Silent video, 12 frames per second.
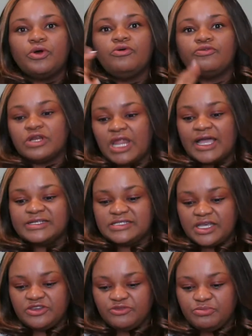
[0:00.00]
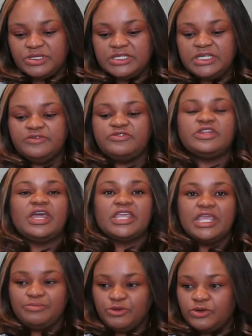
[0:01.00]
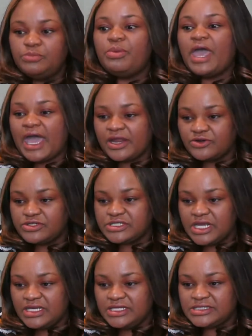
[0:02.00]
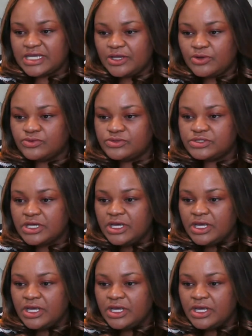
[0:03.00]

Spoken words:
over lies that you've believed that keep you in patterns and in cycles.